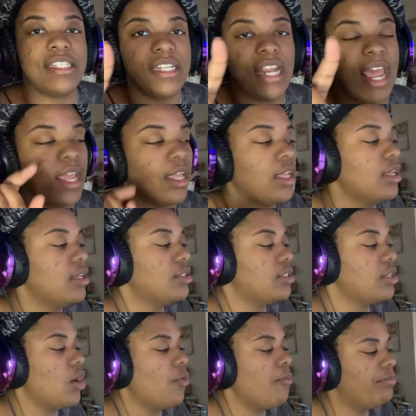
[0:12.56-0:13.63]
today.
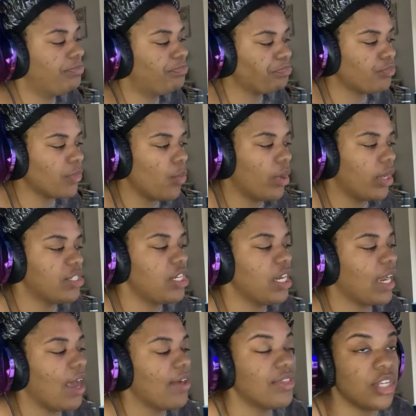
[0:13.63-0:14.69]
So we're gonna
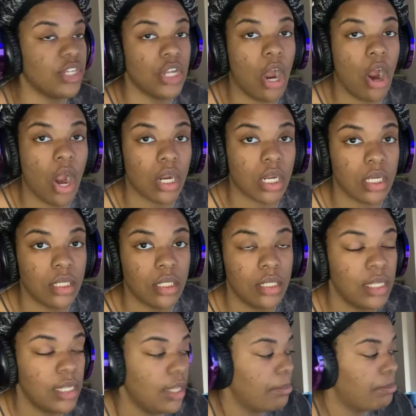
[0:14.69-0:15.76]
check out the Dark
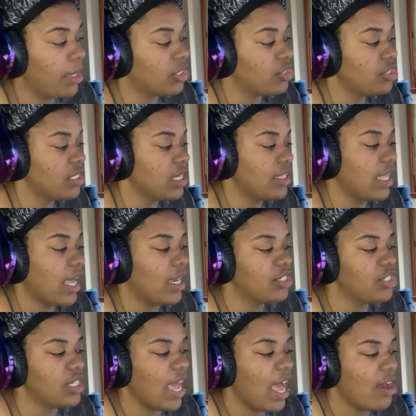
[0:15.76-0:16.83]
Pictures
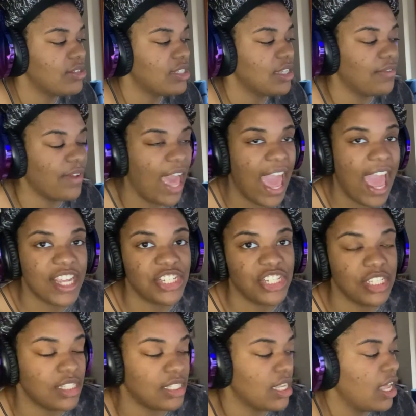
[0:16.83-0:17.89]
Anthology House of
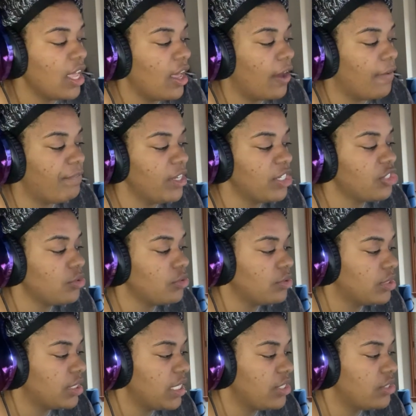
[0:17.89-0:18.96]
Ashes official
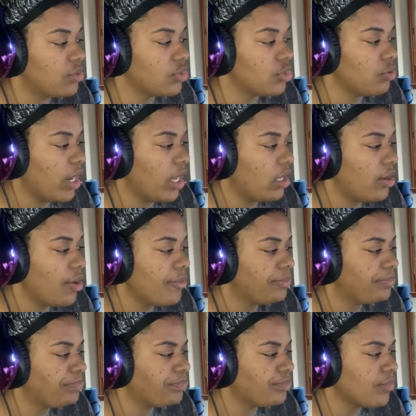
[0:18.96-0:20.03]
teaser trailer.
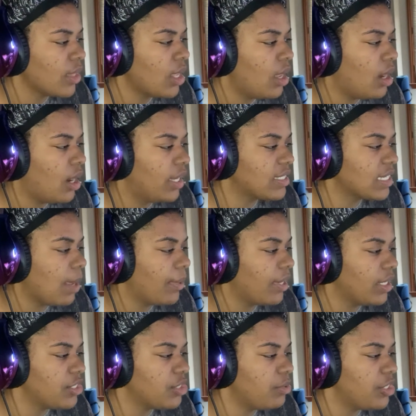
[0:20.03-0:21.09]
It's coming
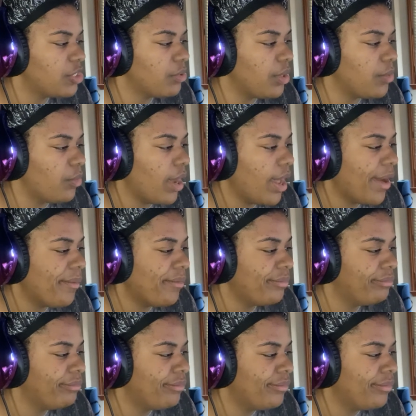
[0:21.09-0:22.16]
in 2021,
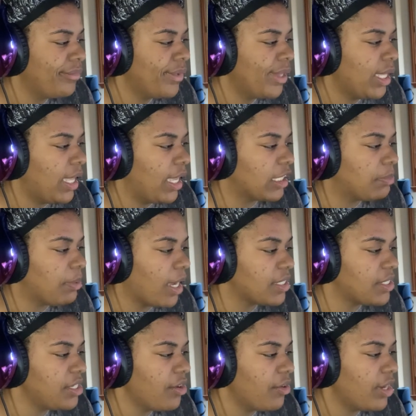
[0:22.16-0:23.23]
Xbox
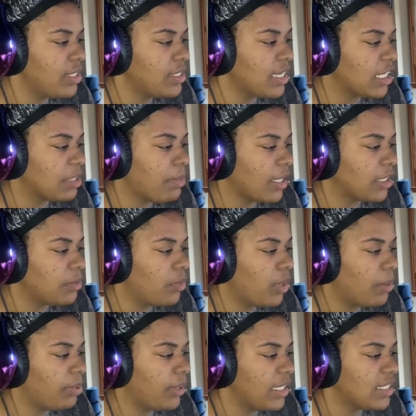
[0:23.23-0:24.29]
Series, Xbox
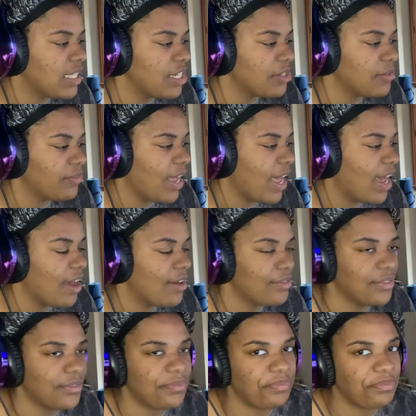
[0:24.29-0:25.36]
One, PlayStation 5,
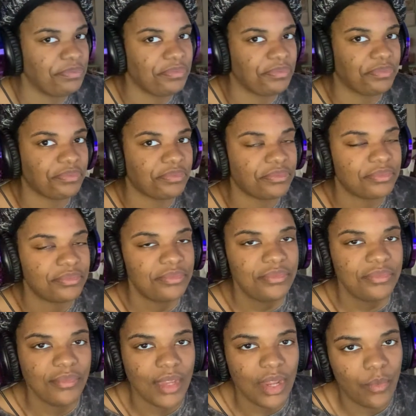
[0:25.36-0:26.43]

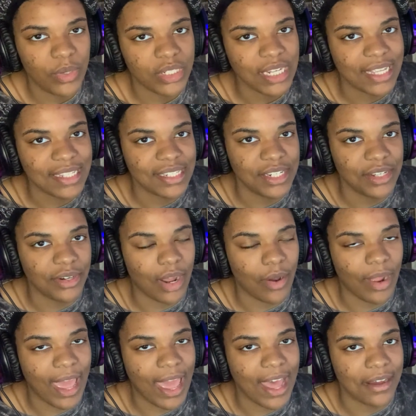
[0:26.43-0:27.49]
which I still don't
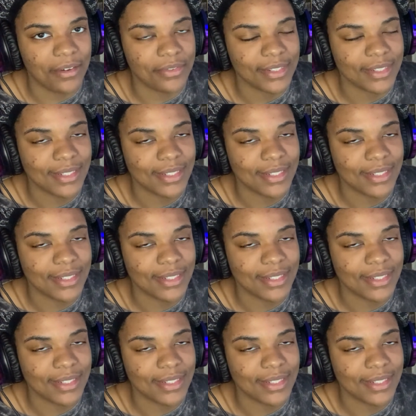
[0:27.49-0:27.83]
have.